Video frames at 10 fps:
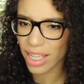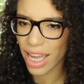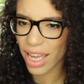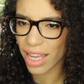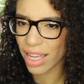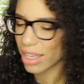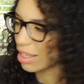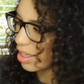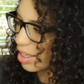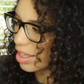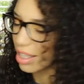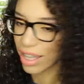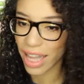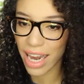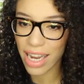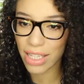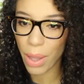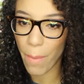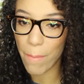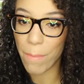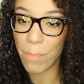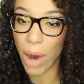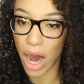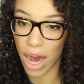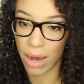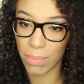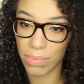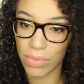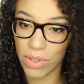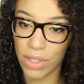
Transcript: Like, that is bomb.